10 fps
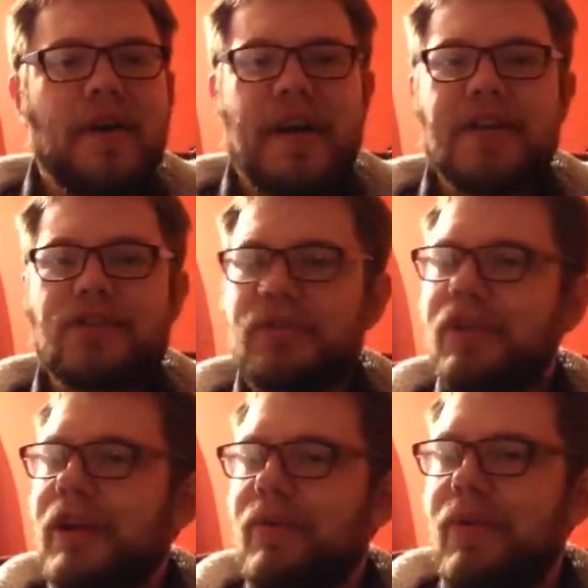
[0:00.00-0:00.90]
he
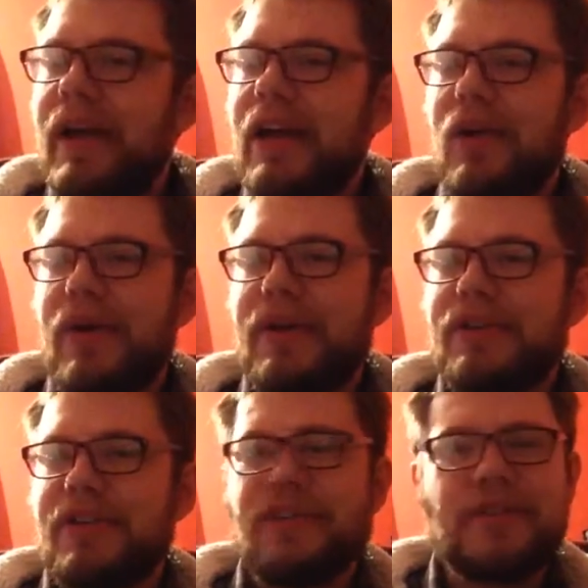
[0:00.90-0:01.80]
suddenly
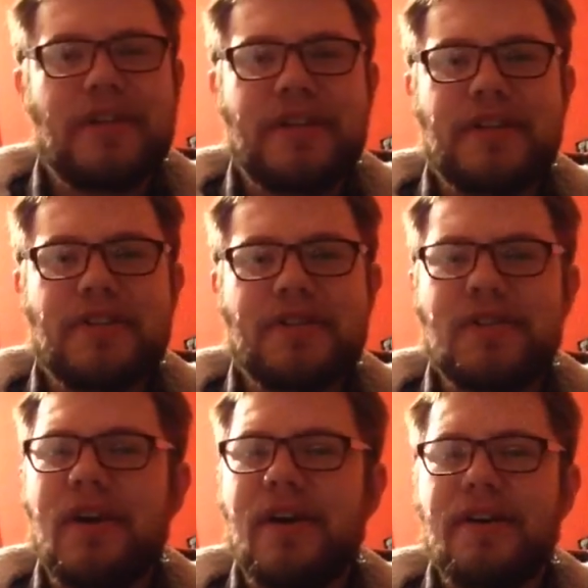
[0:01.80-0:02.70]
realises that it's
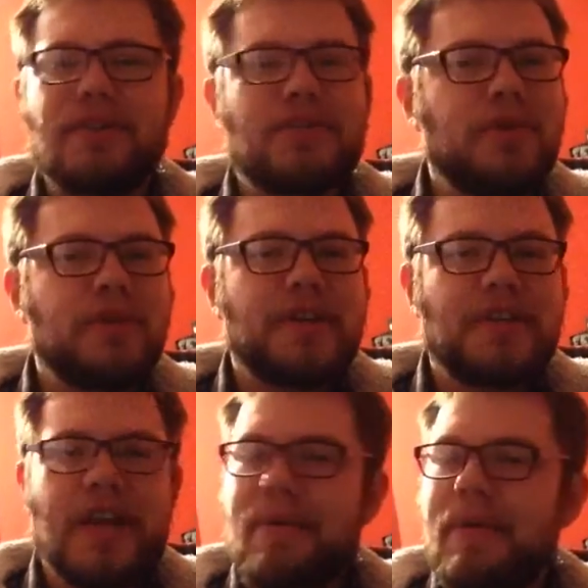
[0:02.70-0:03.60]
not as good as
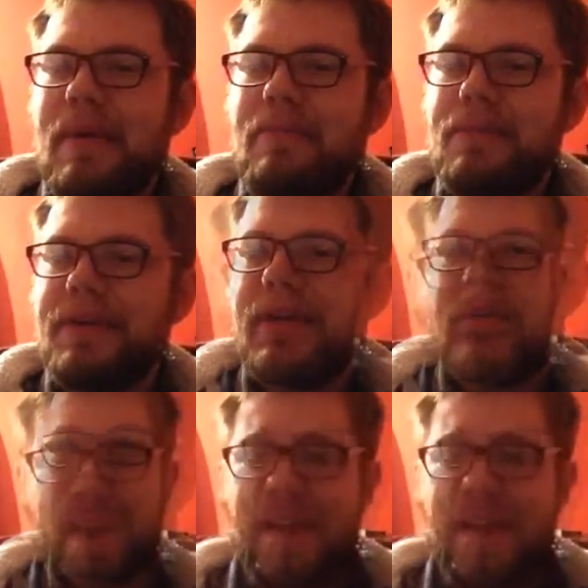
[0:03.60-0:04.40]
he remembered it.